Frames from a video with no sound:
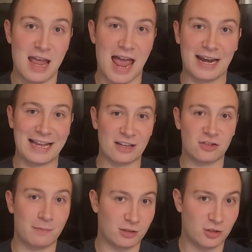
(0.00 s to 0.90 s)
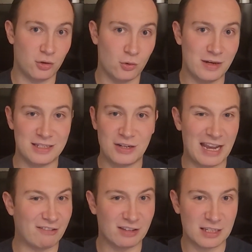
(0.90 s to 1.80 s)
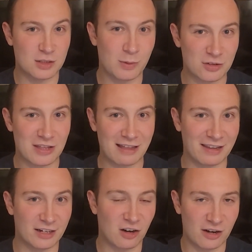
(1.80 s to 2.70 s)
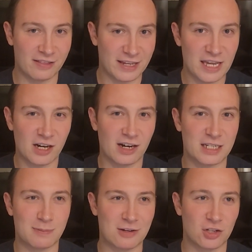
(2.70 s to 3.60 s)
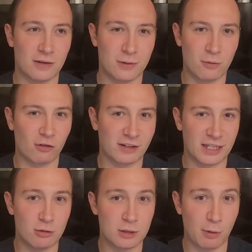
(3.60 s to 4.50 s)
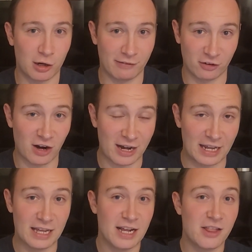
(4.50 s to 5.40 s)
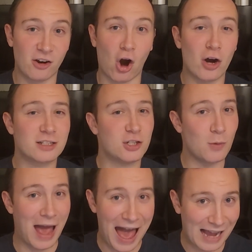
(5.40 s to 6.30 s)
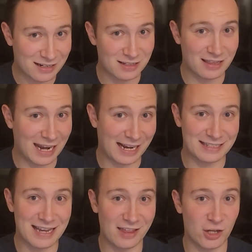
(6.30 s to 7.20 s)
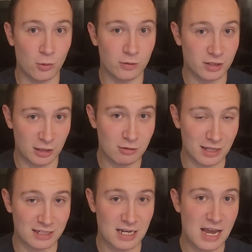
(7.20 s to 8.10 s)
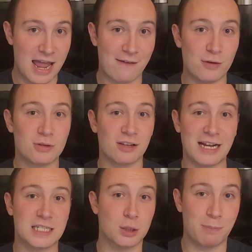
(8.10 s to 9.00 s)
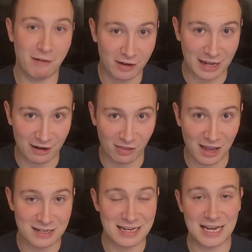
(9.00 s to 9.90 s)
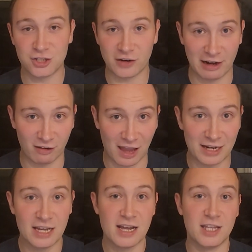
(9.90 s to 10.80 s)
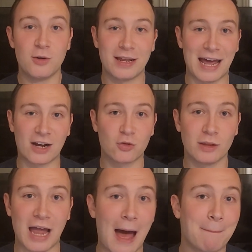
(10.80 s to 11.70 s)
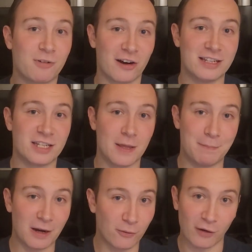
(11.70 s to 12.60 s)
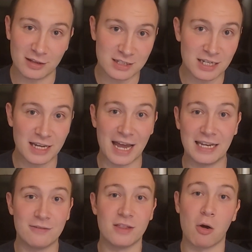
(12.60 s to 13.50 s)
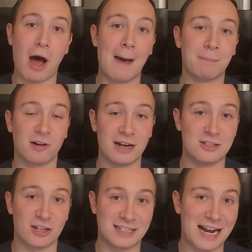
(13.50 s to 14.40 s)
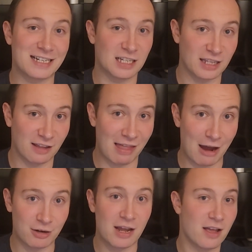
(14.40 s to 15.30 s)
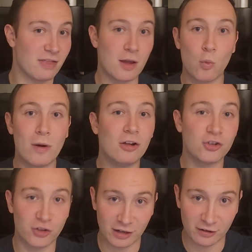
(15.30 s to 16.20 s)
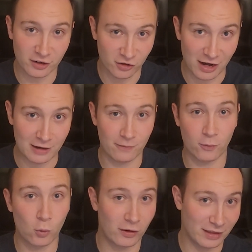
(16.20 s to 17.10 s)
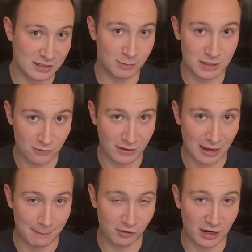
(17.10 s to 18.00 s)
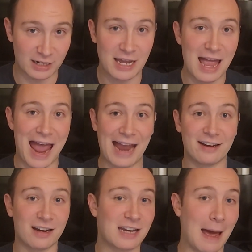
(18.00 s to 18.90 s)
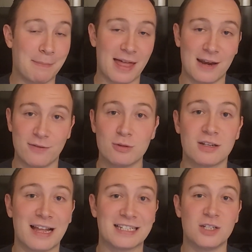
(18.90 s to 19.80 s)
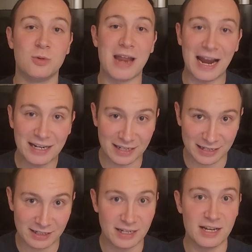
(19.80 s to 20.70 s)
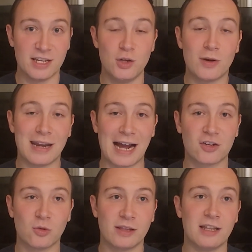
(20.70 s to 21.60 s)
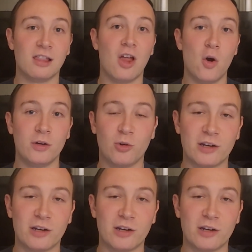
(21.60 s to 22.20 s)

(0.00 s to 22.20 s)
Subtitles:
And catch number 2 is you can't really switch that later on in the year, especially if you've already used part of the credit. There are 2 hacks that I can tell you to use this. If you select Spirit Airlines as your airline, you can actually upgrade to the big front seat, and even though upgrades aren't technically allowed, they will trigger the credit for this specific upgrade. And on top of that, if you select United, you can actually load your